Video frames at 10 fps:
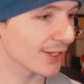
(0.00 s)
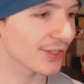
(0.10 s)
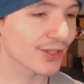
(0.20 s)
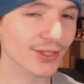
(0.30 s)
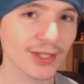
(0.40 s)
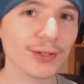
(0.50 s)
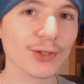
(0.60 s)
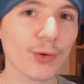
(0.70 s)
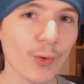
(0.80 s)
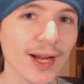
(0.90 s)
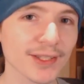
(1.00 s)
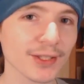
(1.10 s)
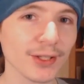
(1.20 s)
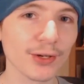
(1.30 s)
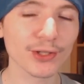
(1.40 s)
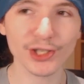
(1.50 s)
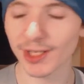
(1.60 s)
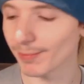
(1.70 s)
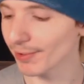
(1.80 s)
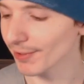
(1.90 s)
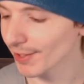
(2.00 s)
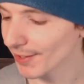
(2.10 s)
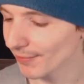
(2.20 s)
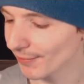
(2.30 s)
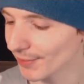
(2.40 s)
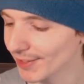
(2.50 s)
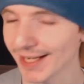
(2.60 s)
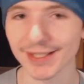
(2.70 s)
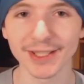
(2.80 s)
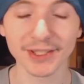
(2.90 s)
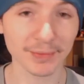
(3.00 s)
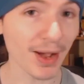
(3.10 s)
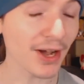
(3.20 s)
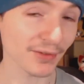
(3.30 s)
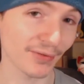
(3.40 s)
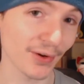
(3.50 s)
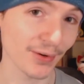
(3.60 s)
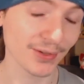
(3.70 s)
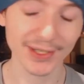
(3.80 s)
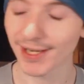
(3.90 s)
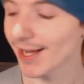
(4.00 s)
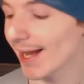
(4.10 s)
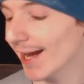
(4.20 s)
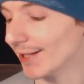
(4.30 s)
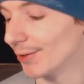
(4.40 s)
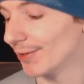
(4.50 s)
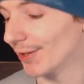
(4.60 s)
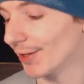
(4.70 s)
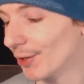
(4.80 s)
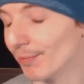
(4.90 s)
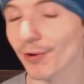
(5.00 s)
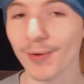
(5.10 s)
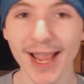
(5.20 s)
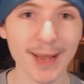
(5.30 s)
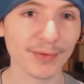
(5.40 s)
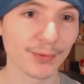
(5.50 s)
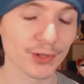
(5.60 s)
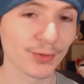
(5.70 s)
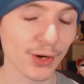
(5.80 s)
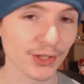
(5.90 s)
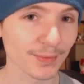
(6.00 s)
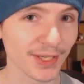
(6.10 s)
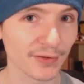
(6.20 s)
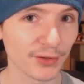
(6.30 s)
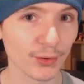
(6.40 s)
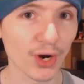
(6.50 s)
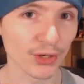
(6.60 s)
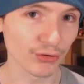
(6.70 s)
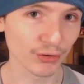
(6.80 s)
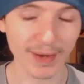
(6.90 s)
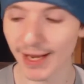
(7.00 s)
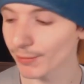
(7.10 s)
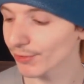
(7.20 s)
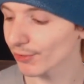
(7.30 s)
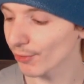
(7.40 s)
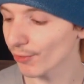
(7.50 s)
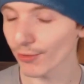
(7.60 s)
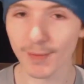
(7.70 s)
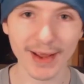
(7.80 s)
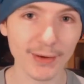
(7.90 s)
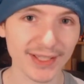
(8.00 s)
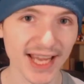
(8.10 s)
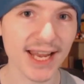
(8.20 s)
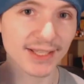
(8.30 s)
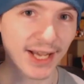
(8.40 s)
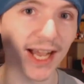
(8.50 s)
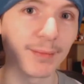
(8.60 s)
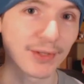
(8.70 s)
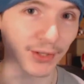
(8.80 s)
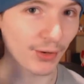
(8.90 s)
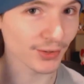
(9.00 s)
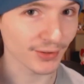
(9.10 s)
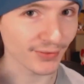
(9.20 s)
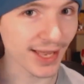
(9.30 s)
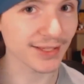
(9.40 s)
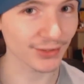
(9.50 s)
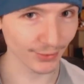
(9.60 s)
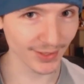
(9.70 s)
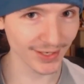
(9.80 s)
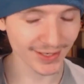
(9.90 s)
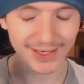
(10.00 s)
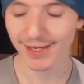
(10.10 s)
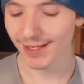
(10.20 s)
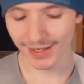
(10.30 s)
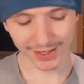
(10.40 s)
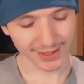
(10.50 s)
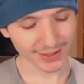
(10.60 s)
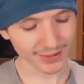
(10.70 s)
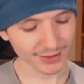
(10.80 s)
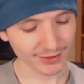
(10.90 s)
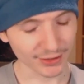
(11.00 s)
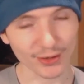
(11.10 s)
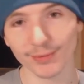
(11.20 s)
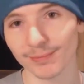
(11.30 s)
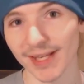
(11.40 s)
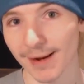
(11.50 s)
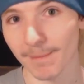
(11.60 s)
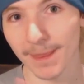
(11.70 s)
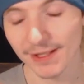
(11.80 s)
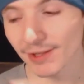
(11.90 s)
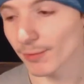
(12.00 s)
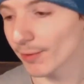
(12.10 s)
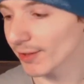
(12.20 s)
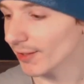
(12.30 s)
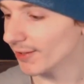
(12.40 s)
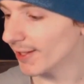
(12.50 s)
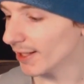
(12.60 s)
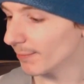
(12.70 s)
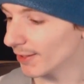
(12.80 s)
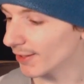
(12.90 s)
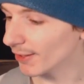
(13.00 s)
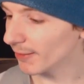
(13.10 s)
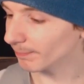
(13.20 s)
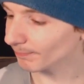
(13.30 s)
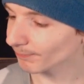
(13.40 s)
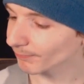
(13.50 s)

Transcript: still quite a lot cheaper than getting a smartphone and using the GoPro app, which would cost me a few £100 or about 10 times the cost of that screen. So yeah, that's number one. The second piece I got